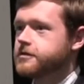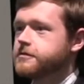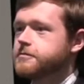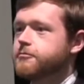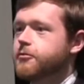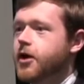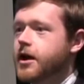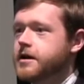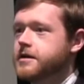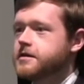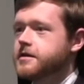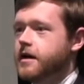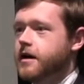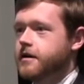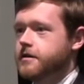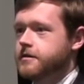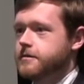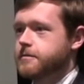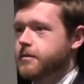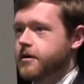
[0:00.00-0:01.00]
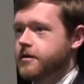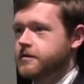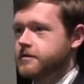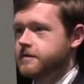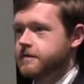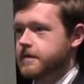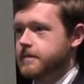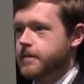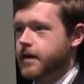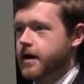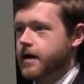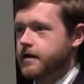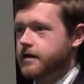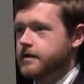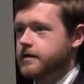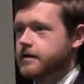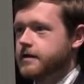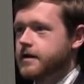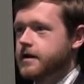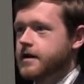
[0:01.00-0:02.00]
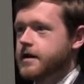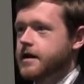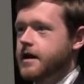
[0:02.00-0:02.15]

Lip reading: spread to other parts of the body,